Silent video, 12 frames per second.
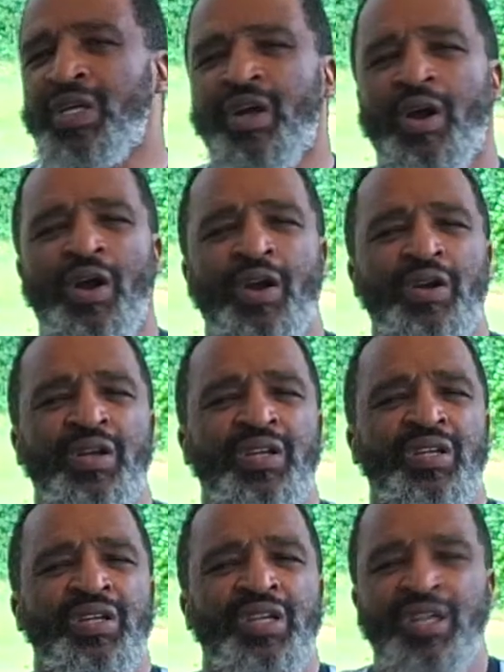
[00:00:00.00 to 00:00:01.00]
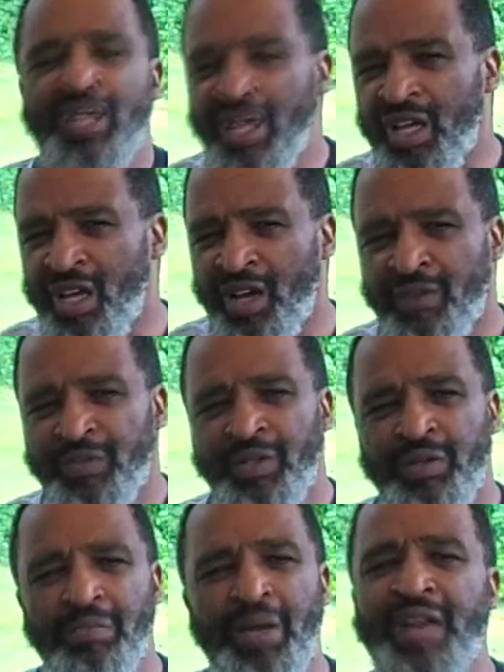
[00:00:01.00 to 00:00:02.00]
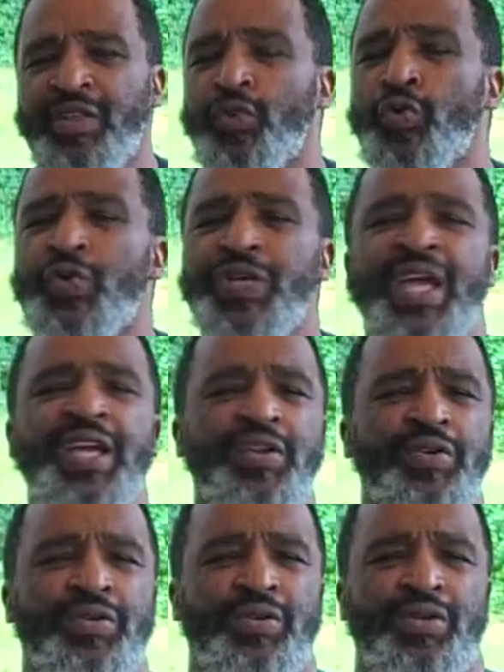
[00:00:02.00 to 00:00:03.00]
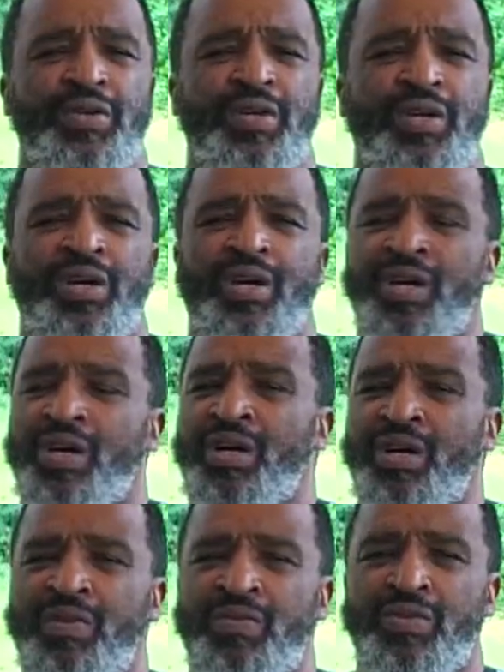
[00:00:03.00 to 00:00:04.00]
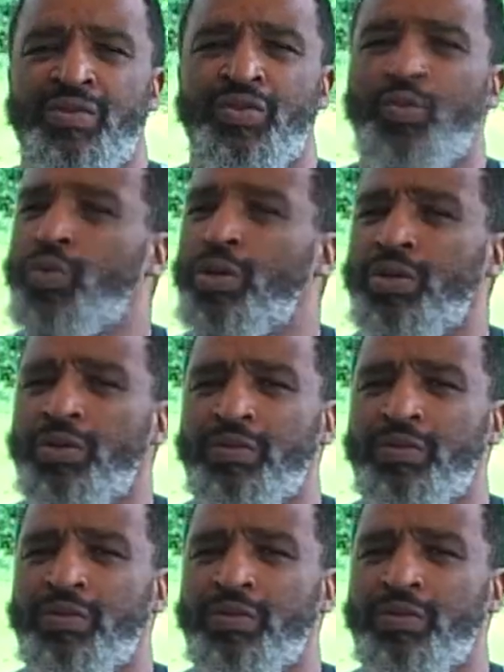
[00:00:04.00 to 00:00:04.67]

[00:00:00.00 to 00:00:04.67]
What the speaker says: are loved by the creator of the world.